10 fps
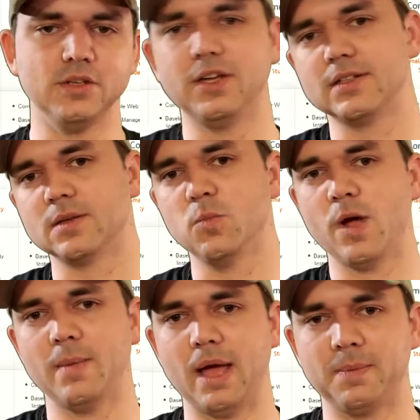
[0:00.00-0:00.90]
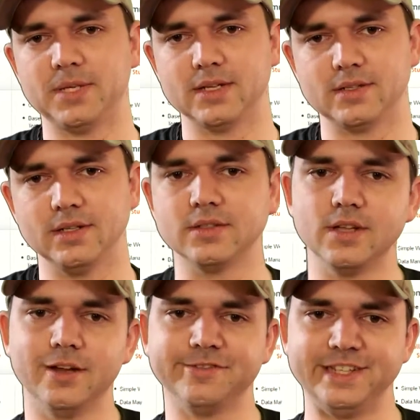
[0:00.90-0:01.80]
You get some web app testing
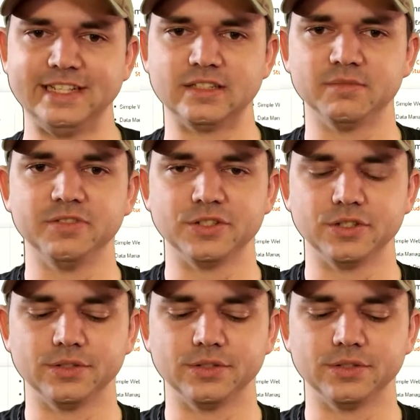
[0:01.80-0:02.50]
stuff and some phishing.